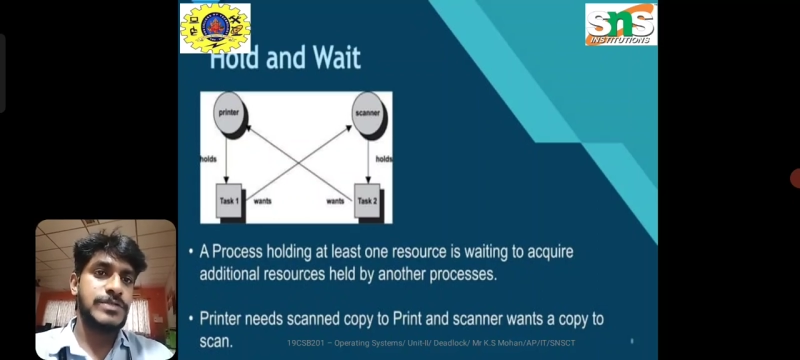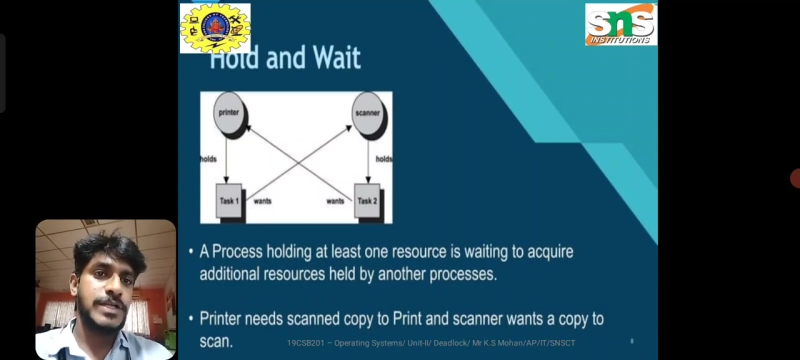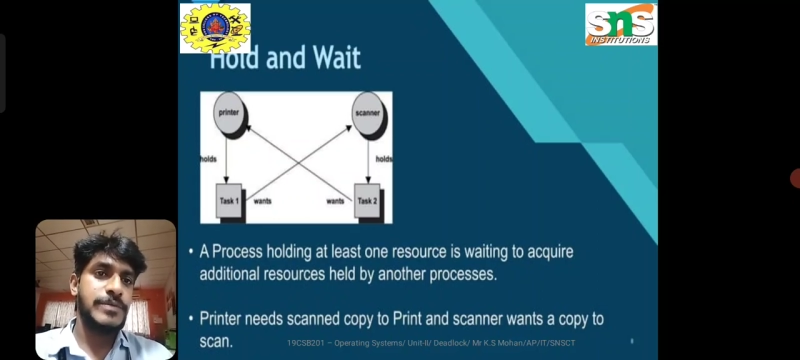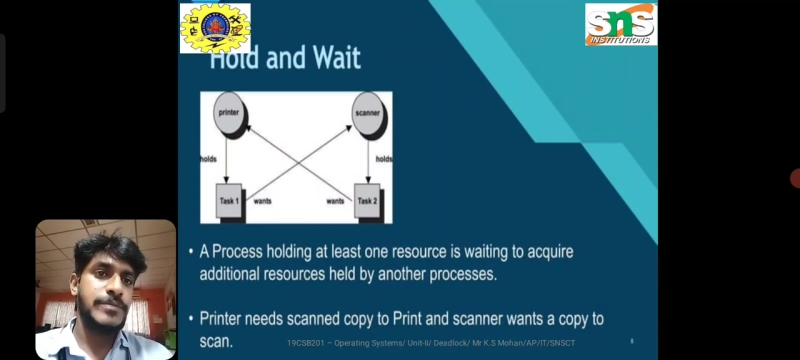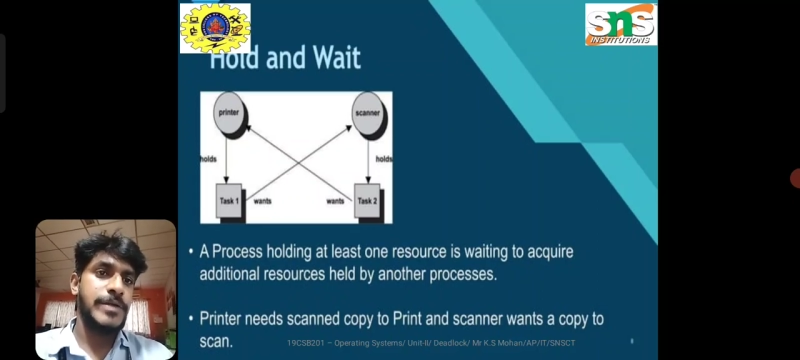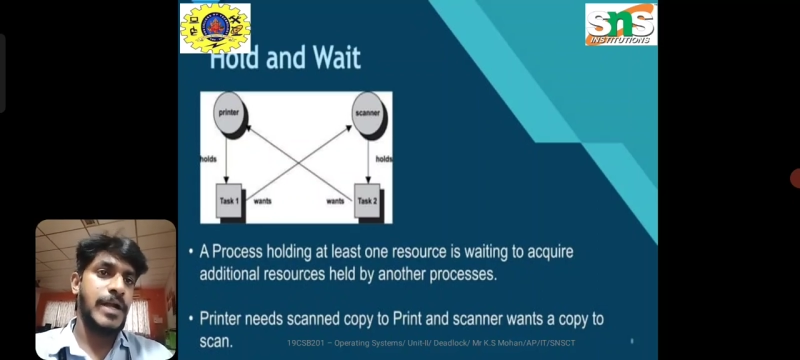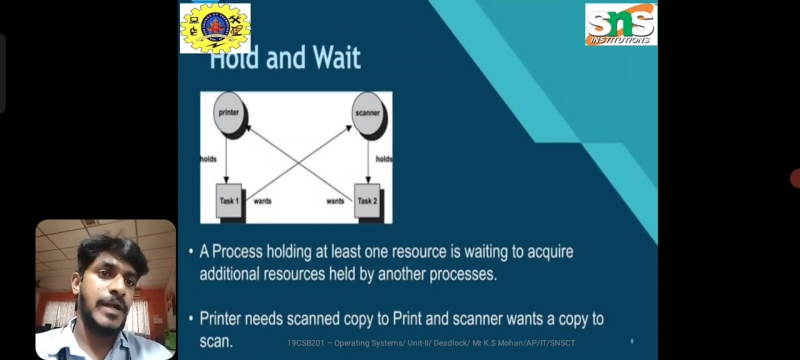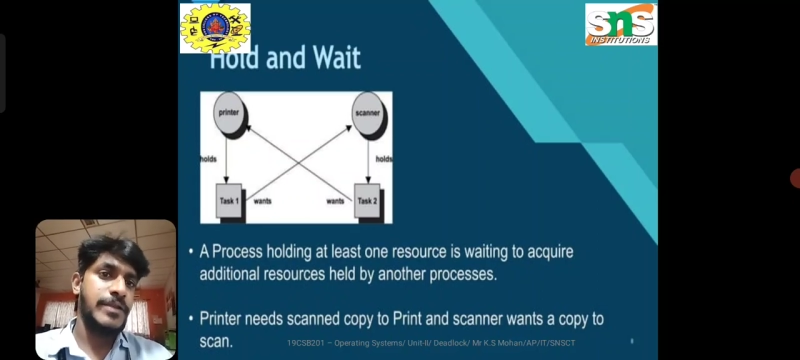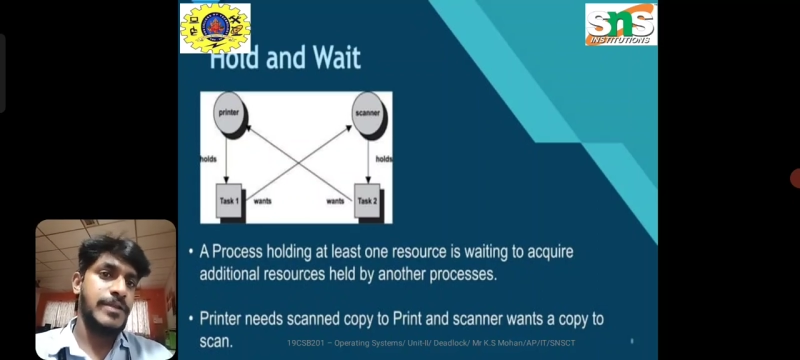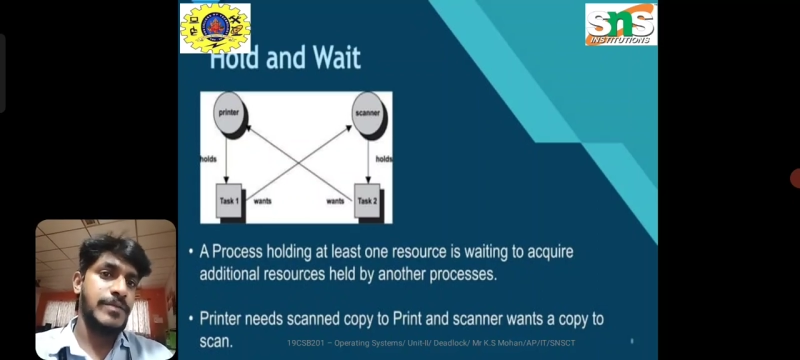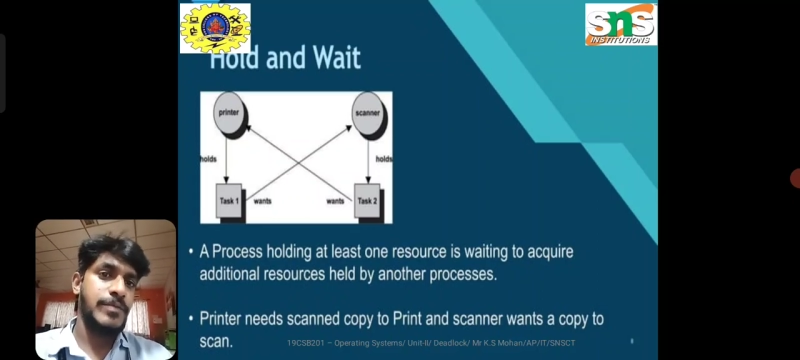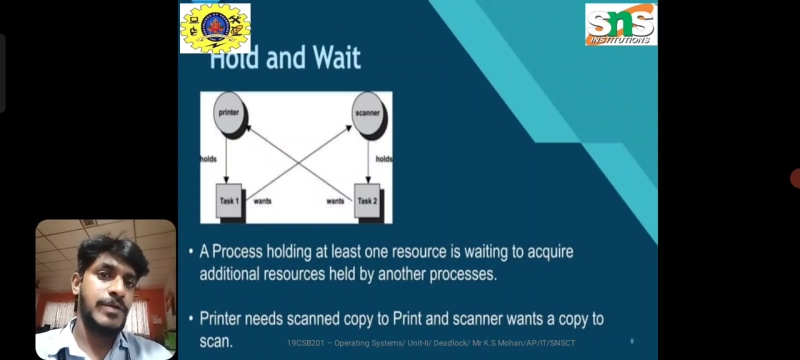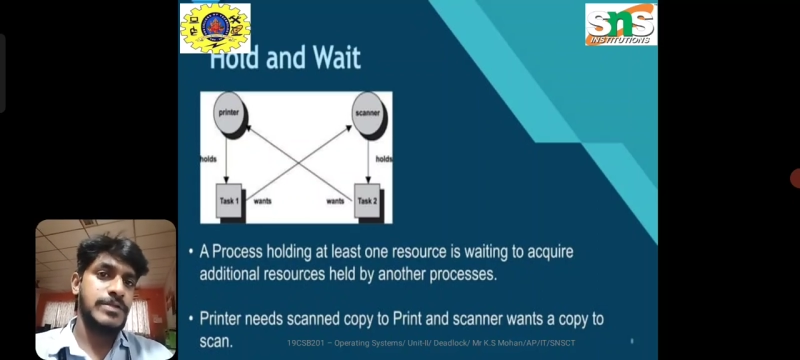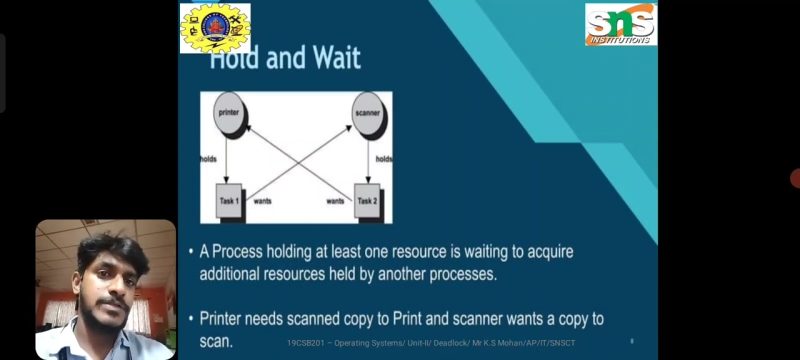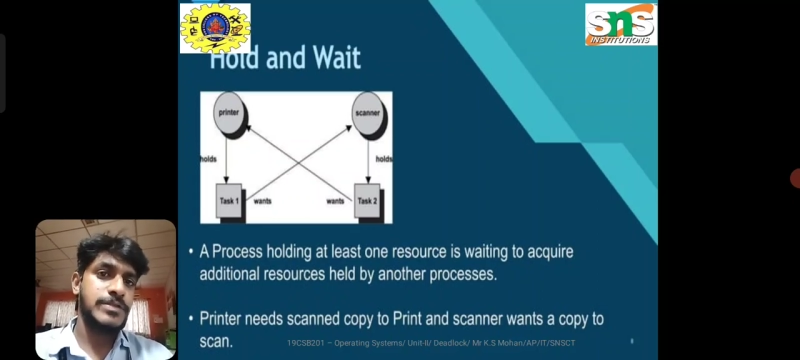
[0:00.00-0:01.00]
held by another
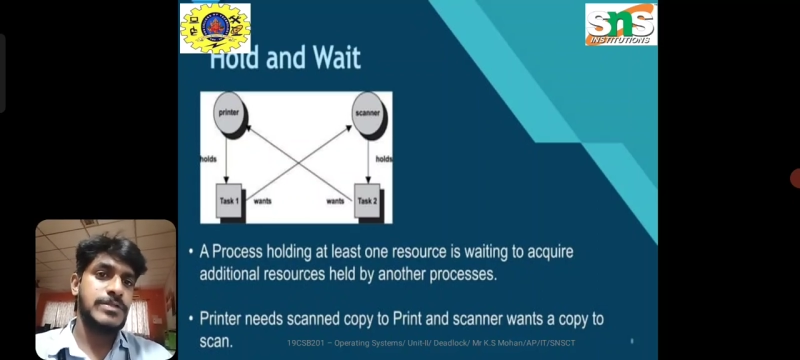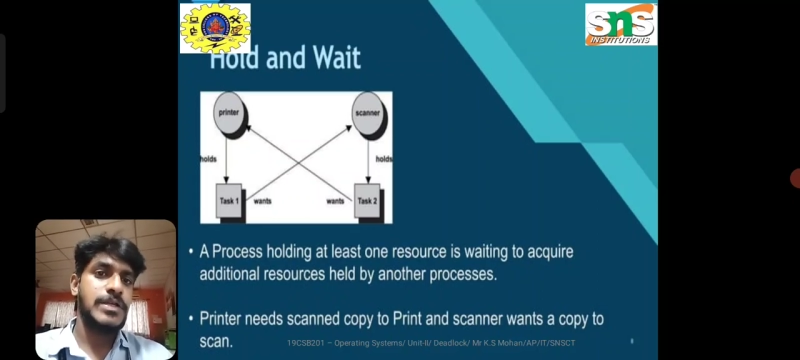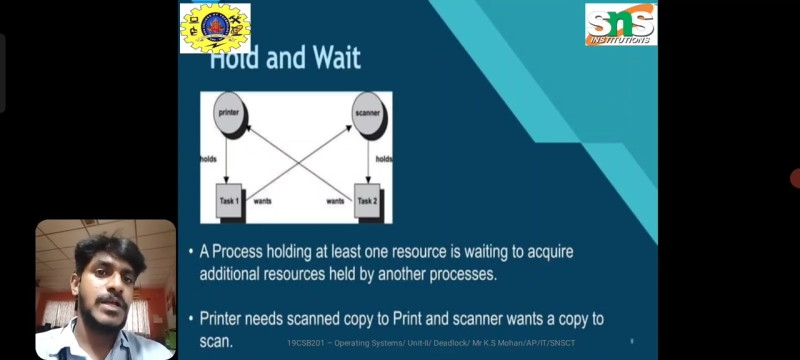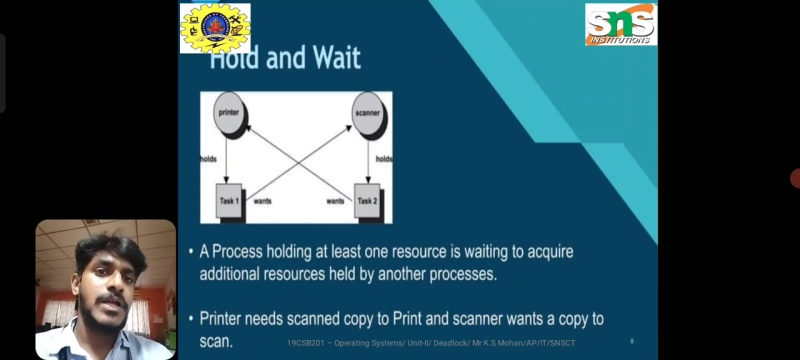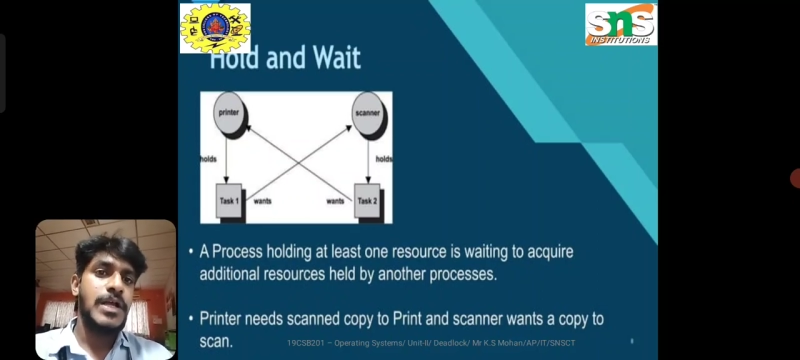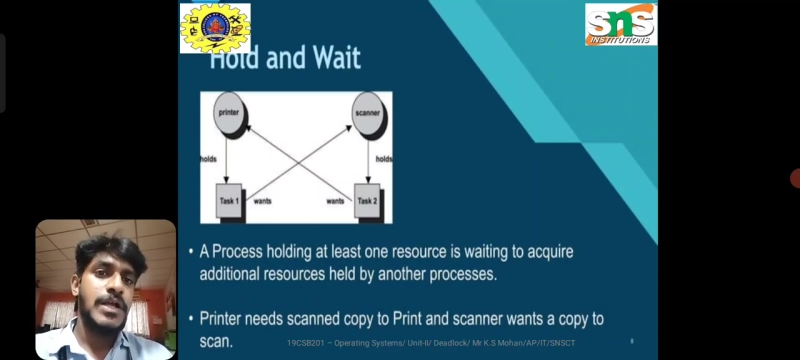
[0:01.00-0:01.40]
process.